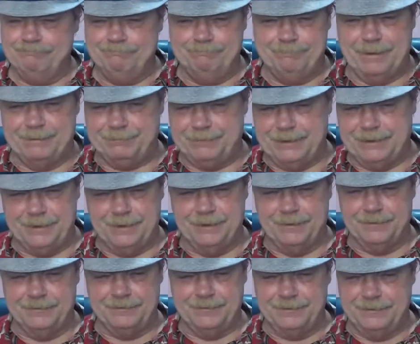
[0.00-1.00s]
50
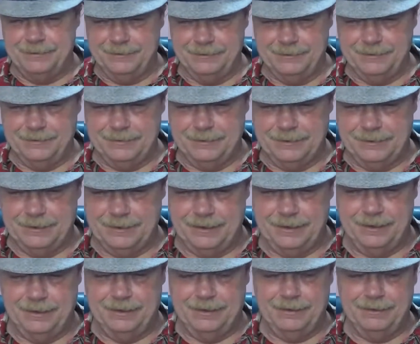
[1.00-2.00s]
years.
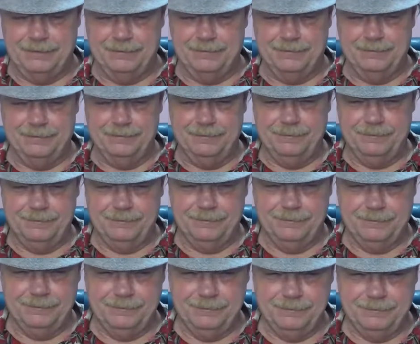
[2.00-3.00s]

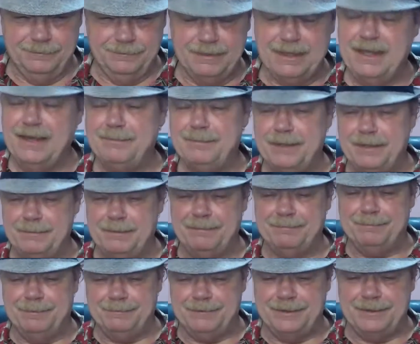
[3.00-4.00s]
Yeah, probably
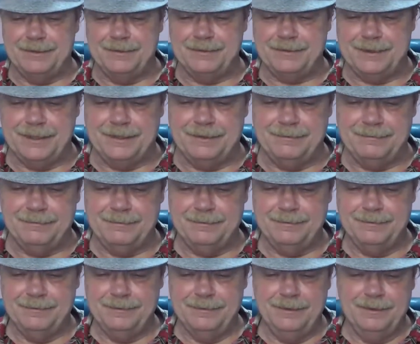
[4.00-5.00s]
about 50 years now.
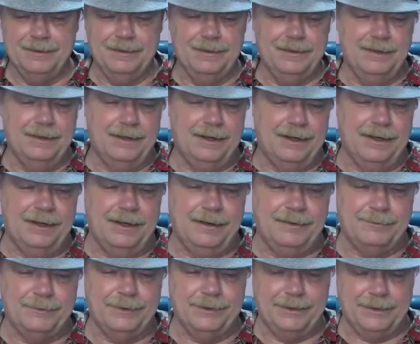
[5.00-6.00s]

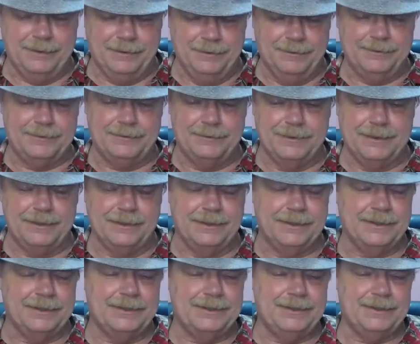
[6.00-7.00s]
Really close to it, at
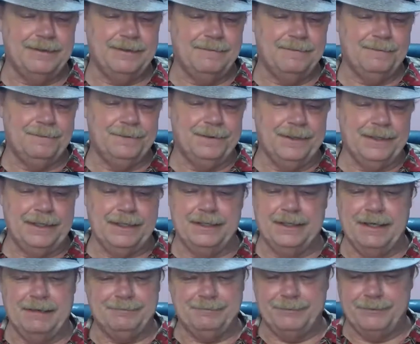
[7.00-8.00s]
least. He
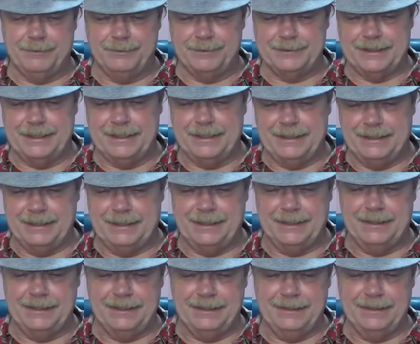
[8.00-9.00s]
left when he was
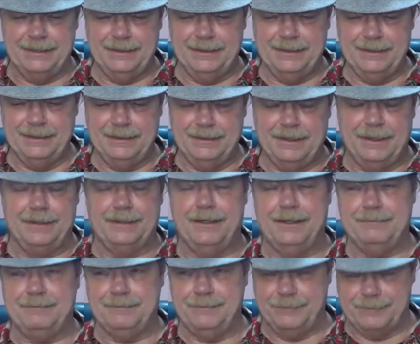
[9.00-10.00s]
18. He left
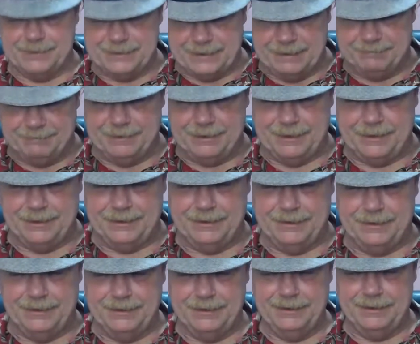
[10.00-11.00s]
when he was 17.
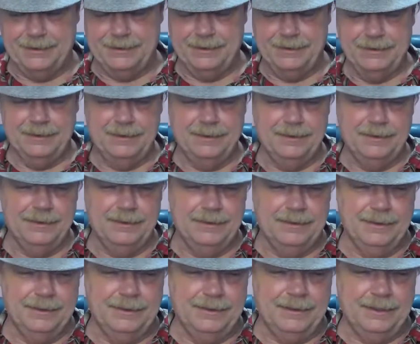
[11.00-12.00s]

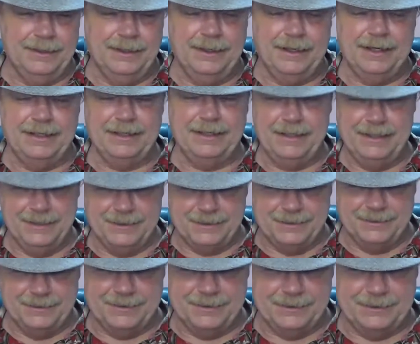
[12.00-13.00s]
And I think he just
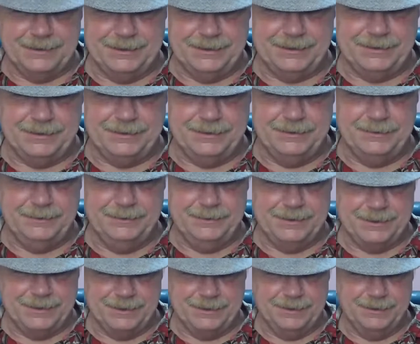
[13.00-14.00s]
turned 62
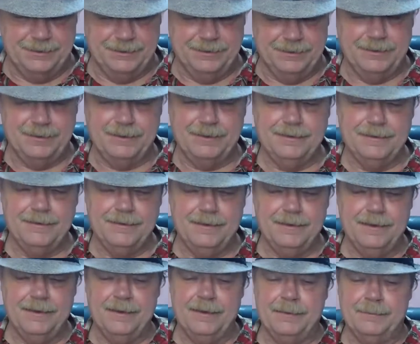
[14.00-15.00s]
this year.
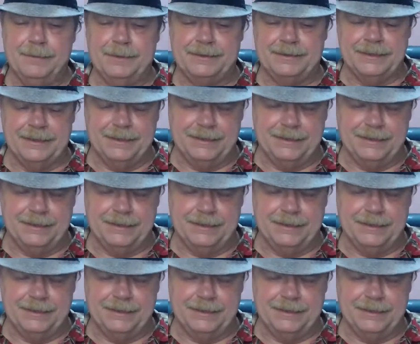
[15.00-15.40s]
But